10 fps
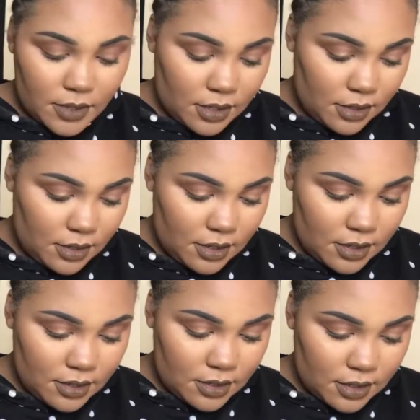My
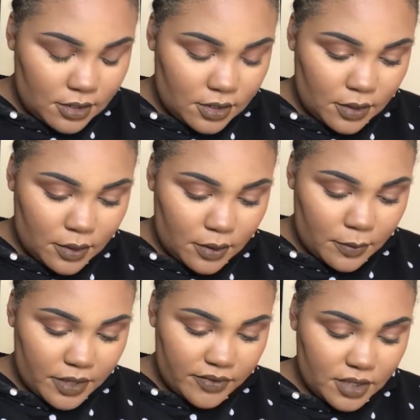Anastasia
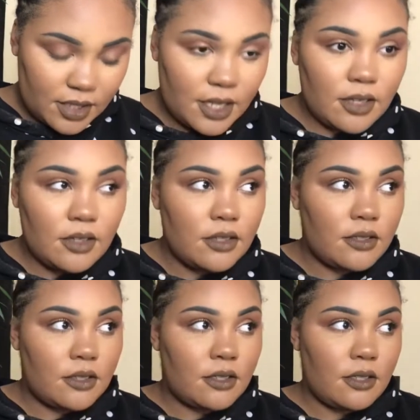Beverly
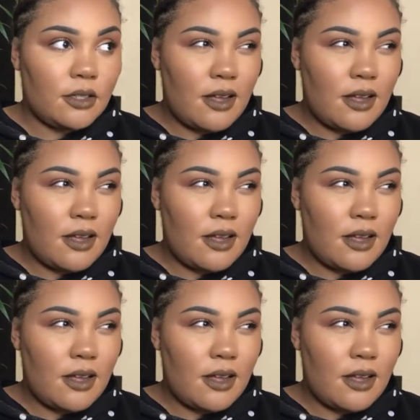Hills